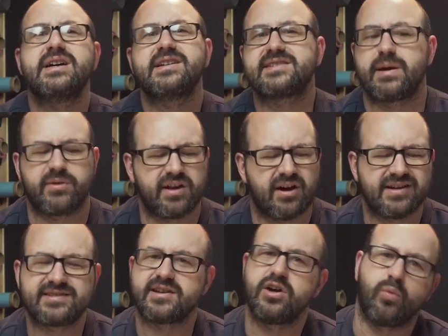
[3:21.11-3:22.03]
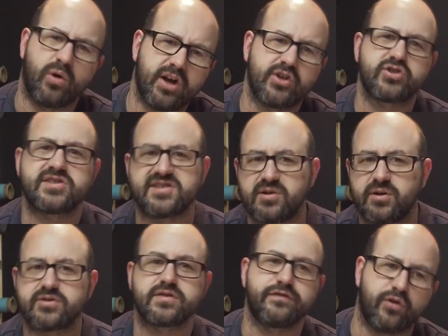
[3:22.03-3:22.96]
Same with ISO, 100,
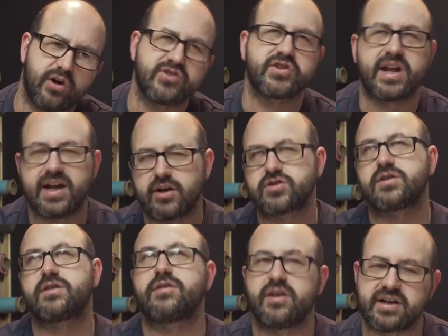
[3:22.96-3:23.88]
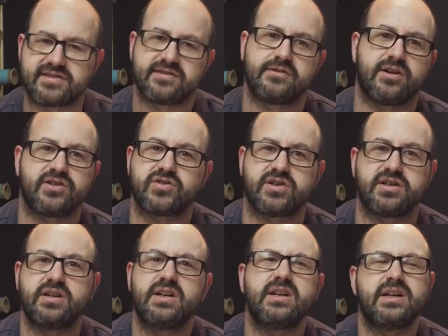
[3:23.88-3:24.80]
200, 400, 800,
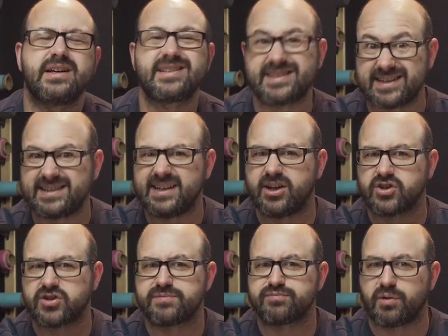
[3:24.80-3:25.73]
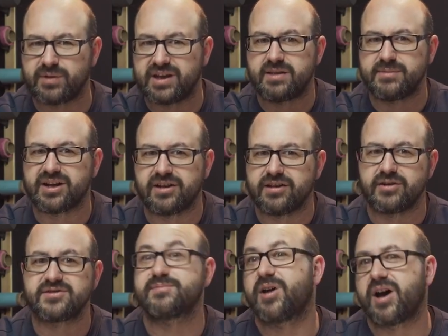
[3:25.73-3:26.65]
3200, 1600 is probably in the middle of
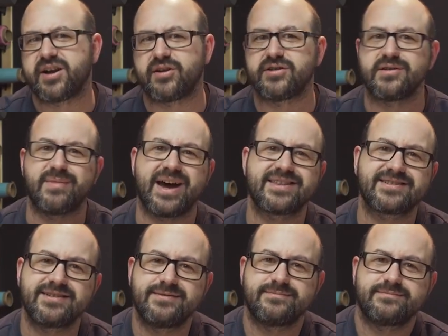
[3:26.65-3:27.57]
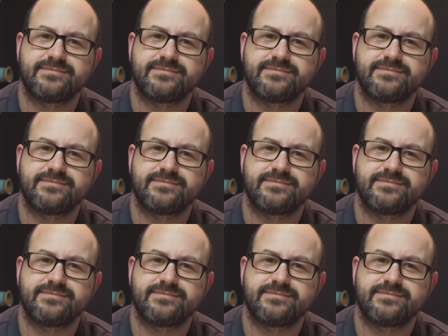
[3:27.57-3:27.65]
those, but I don't do maths.